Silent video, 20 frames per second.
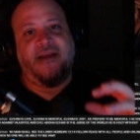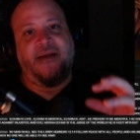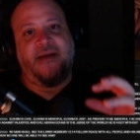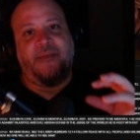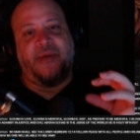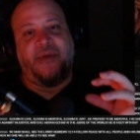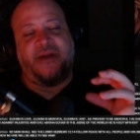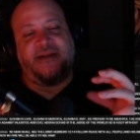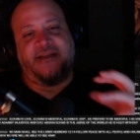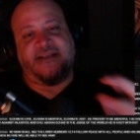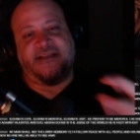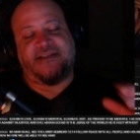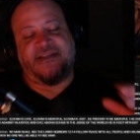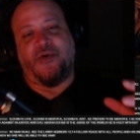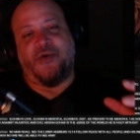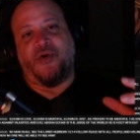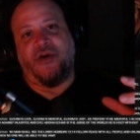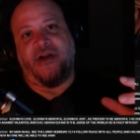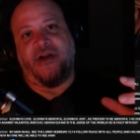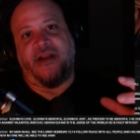But
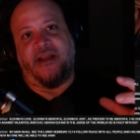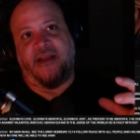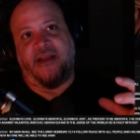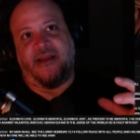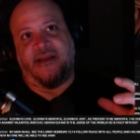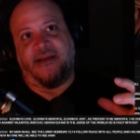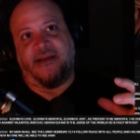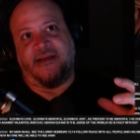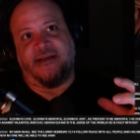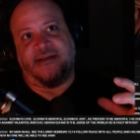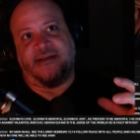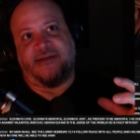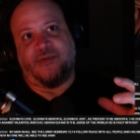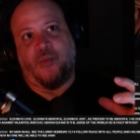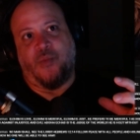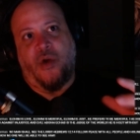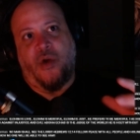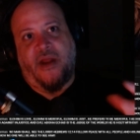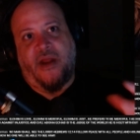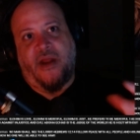Discord is
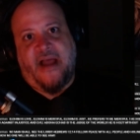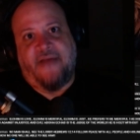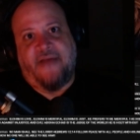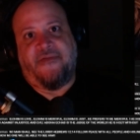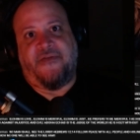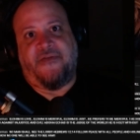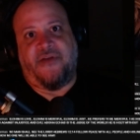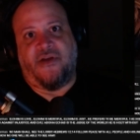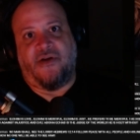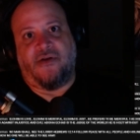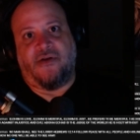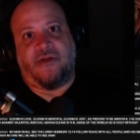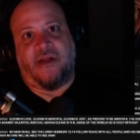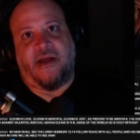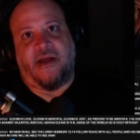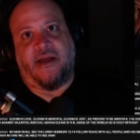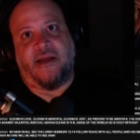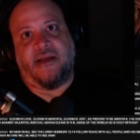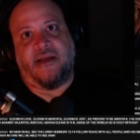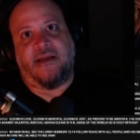what I feel
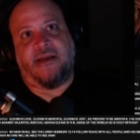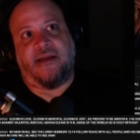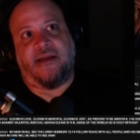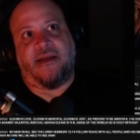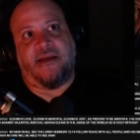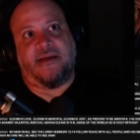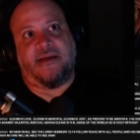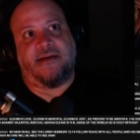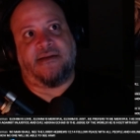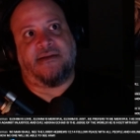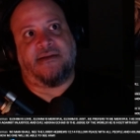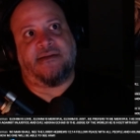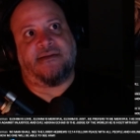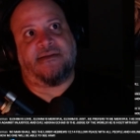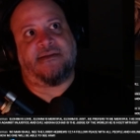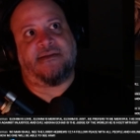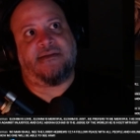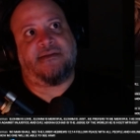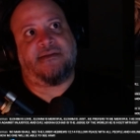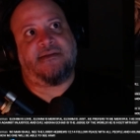like
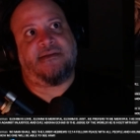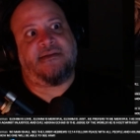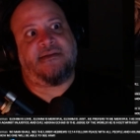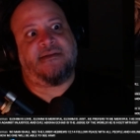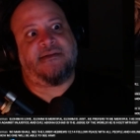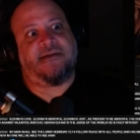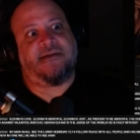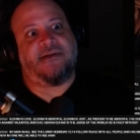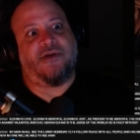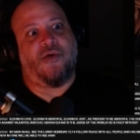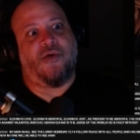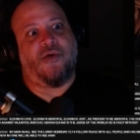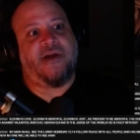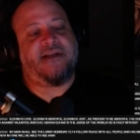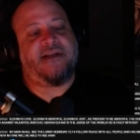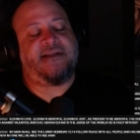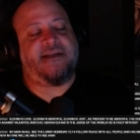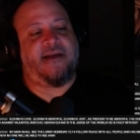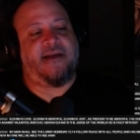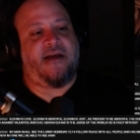is
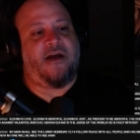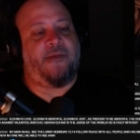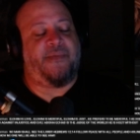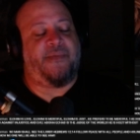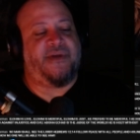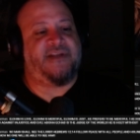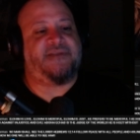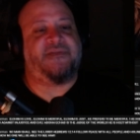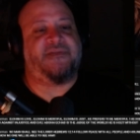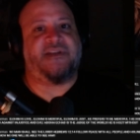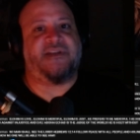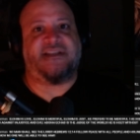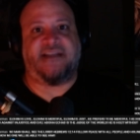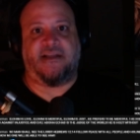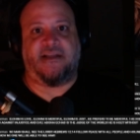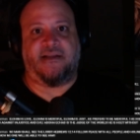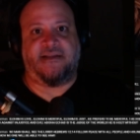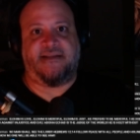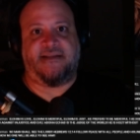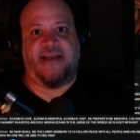going to help us
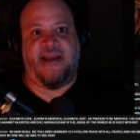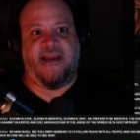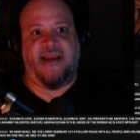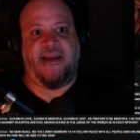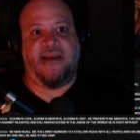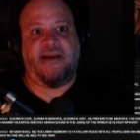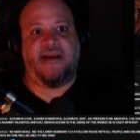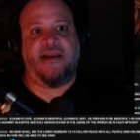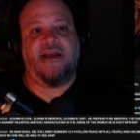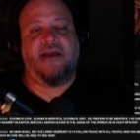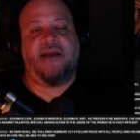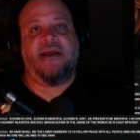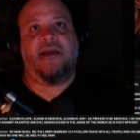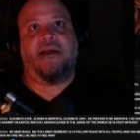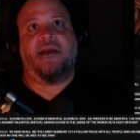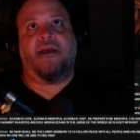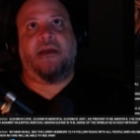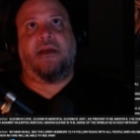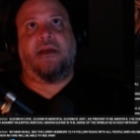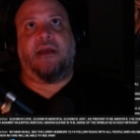facilitate
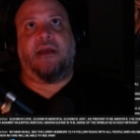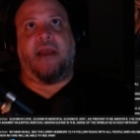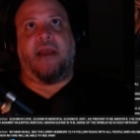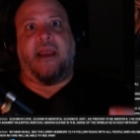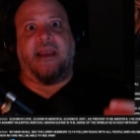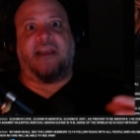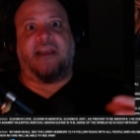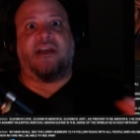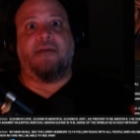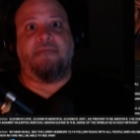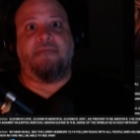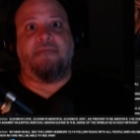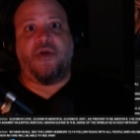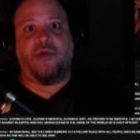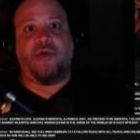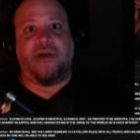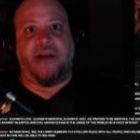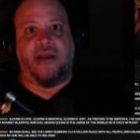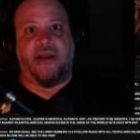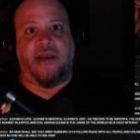a
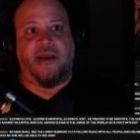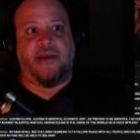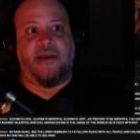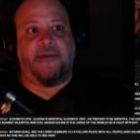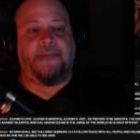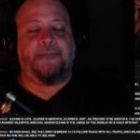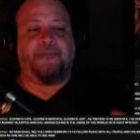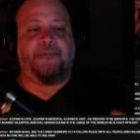community